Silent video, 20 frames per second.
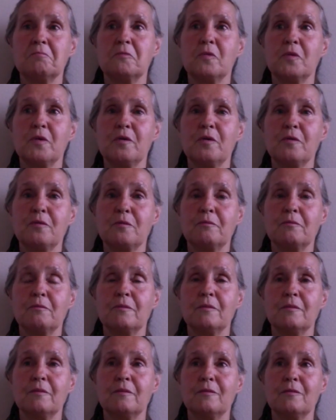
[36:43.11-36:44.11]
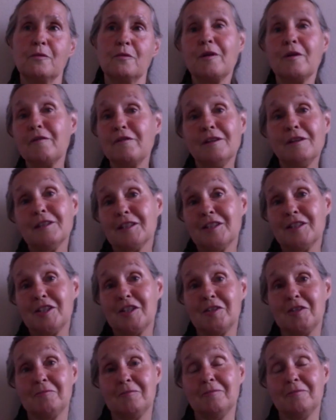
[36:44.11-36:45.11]
We're a
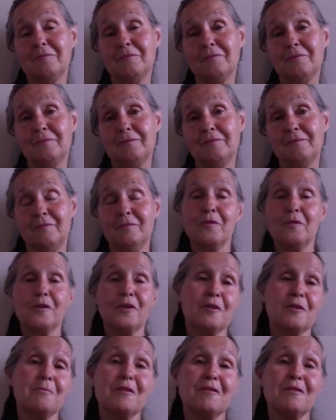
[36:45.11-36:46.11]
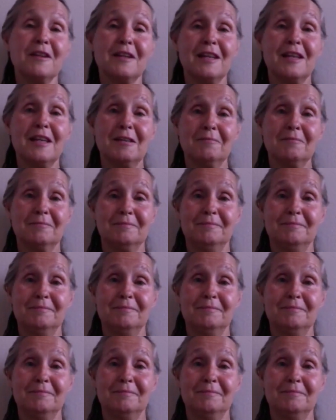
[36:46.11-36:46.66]
village. We're a community.